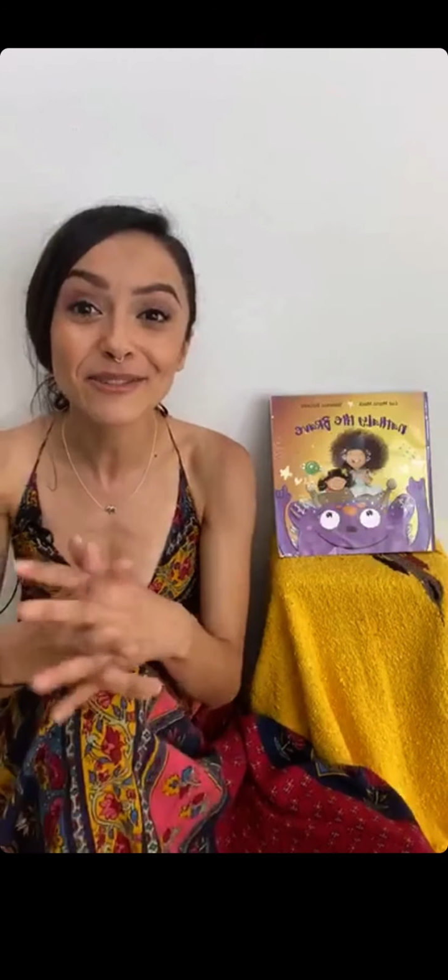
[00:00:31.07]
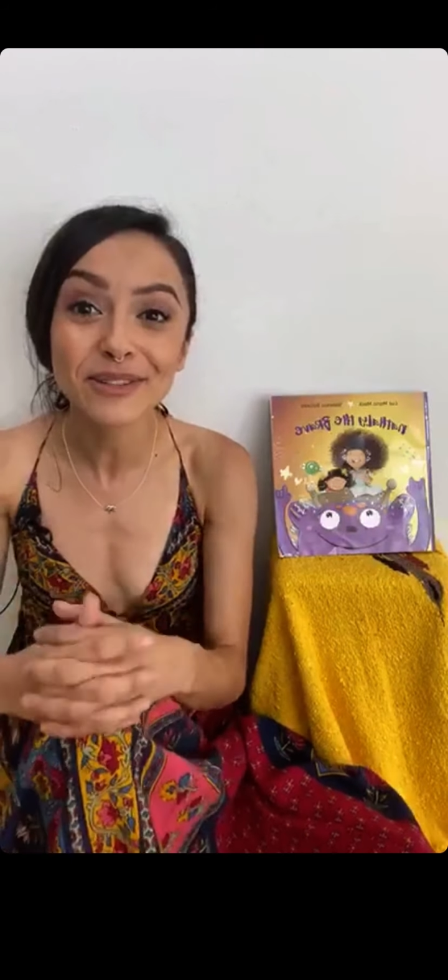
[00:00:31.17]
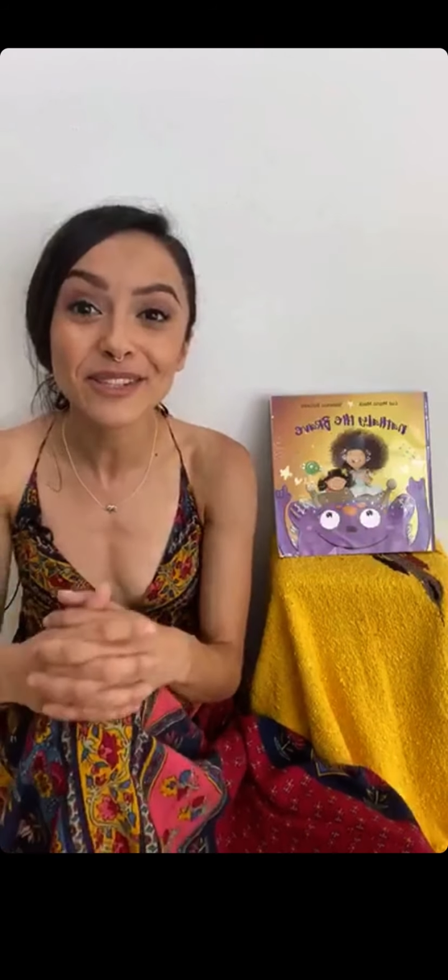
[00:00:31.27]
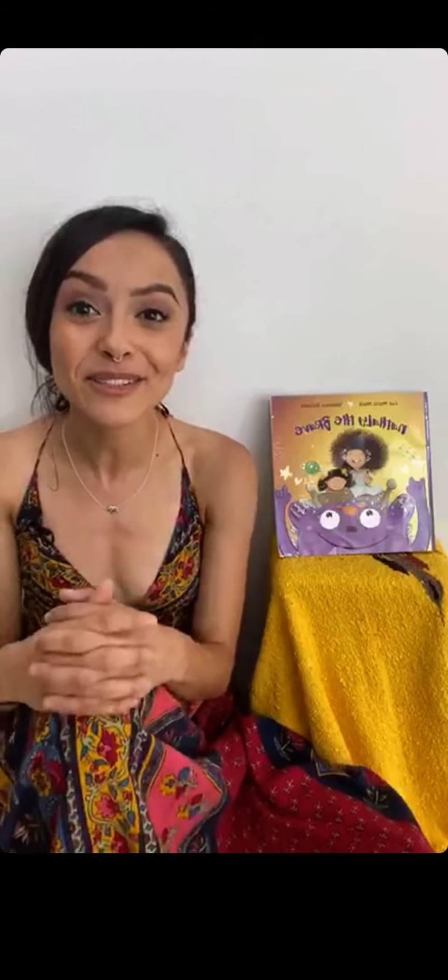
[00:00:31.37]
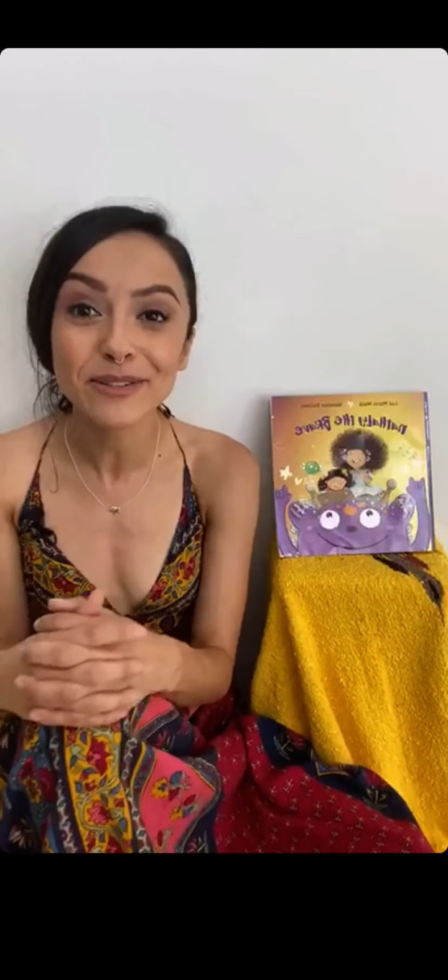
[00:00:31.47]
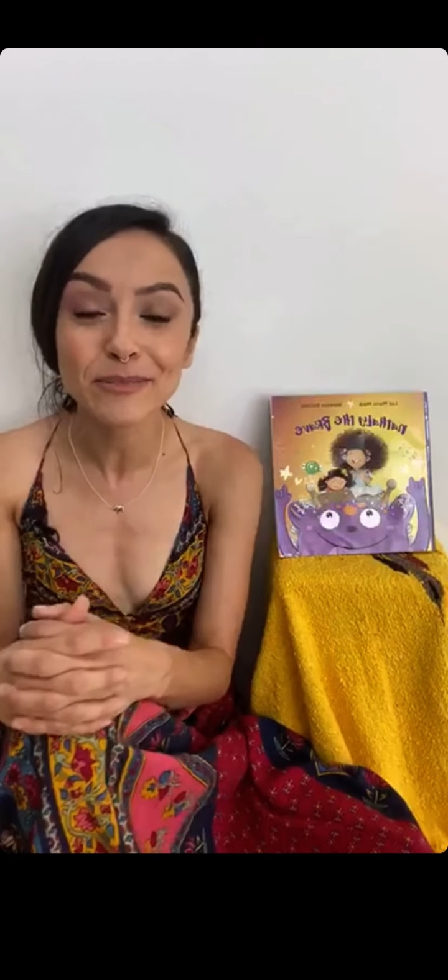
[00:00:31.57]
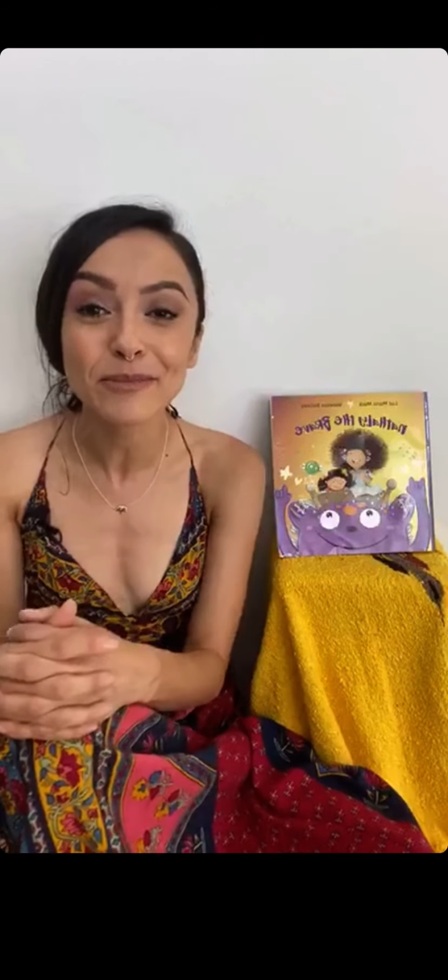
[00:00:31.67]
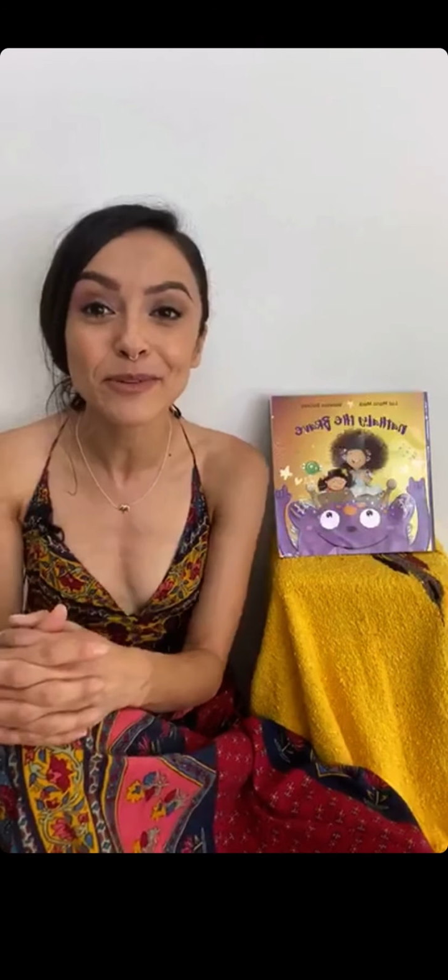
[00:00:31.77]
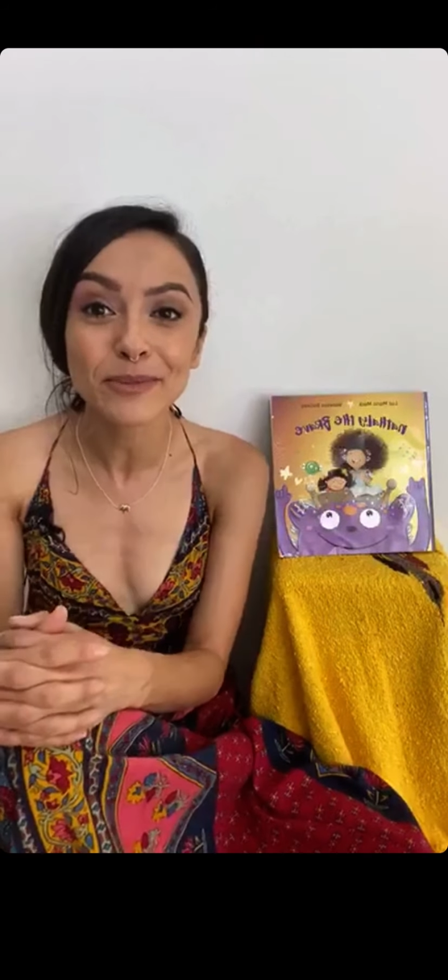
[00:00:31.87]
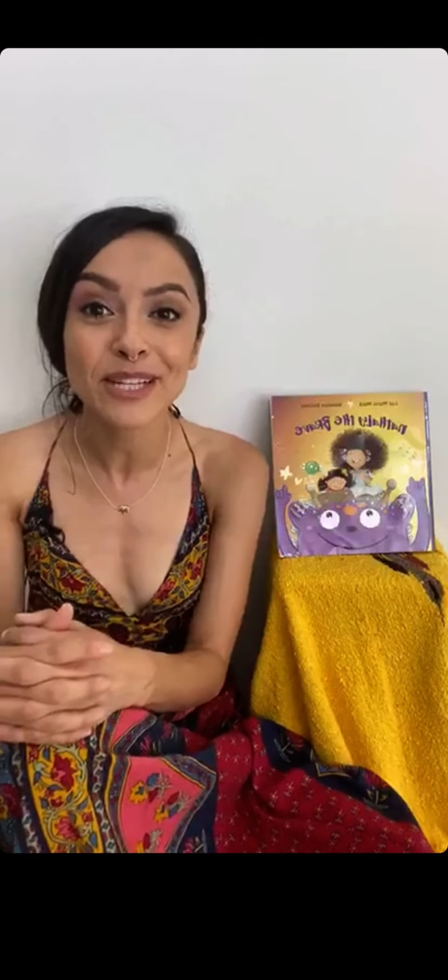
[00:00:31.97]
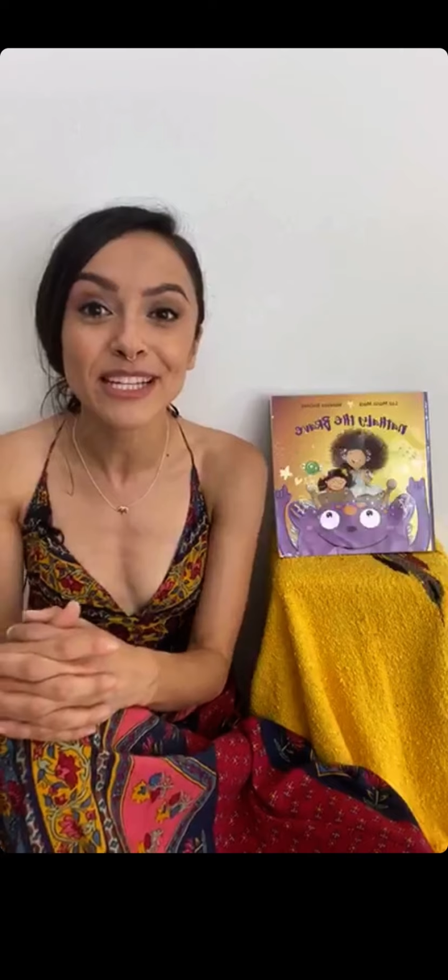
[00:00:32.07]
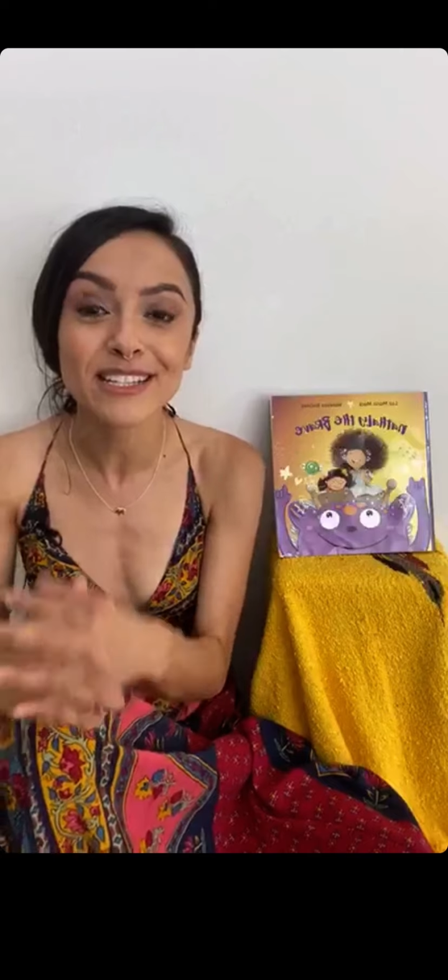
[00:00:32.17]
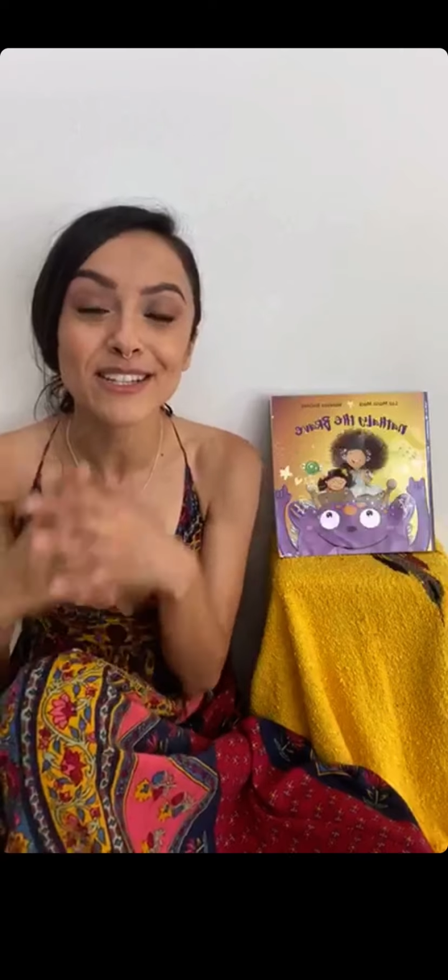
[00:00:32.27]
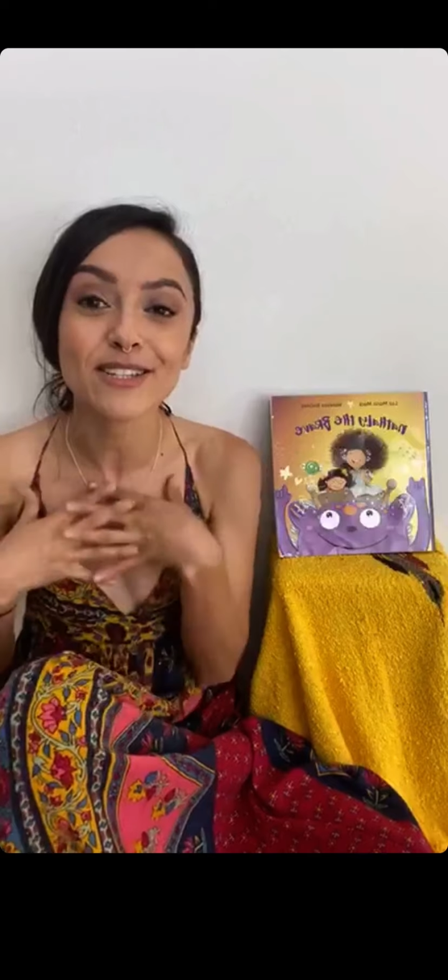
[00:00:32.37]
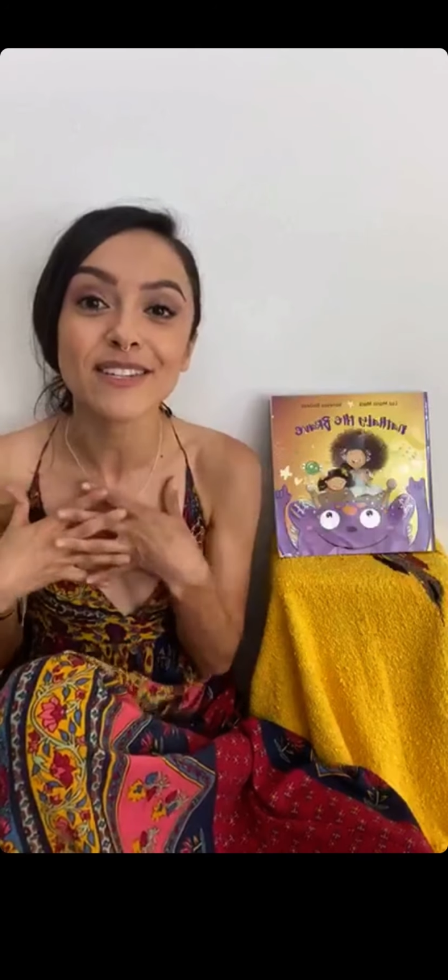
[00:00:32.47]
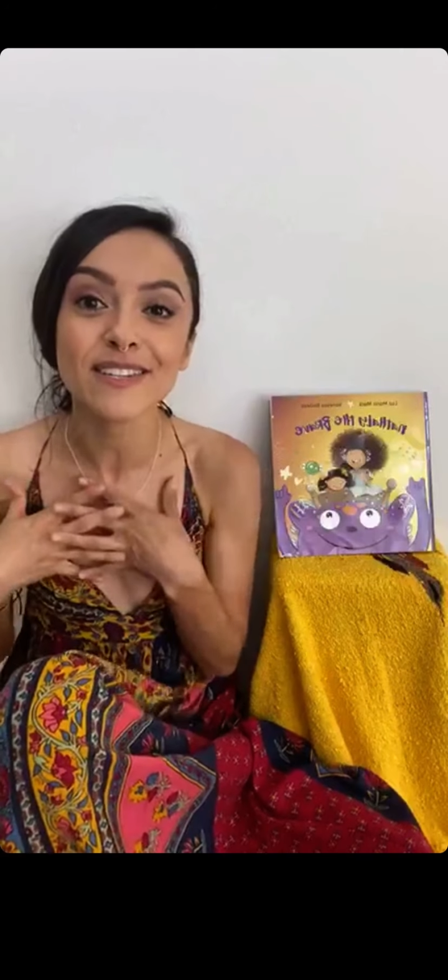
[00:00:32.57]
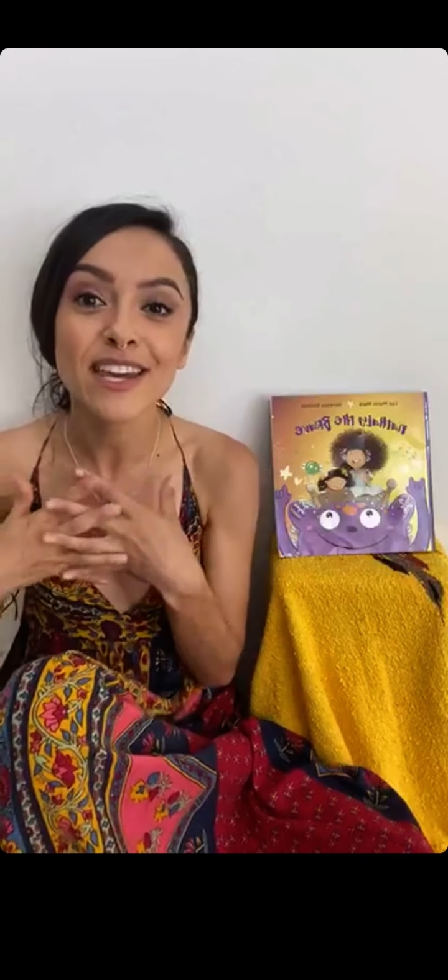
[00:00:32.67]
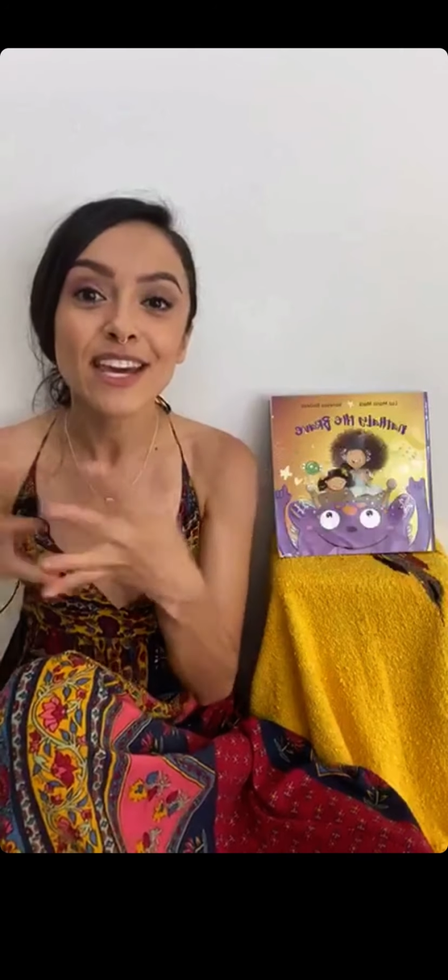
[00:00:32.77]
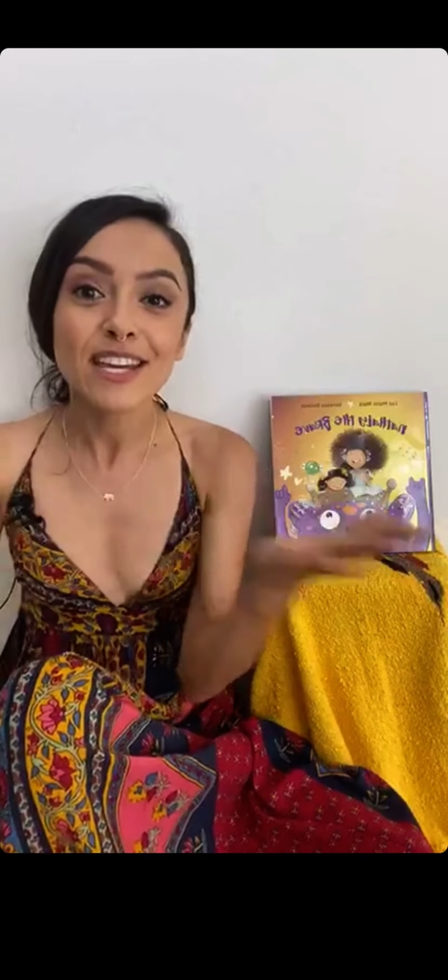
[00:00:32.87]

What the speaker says: with a little bit more reading to just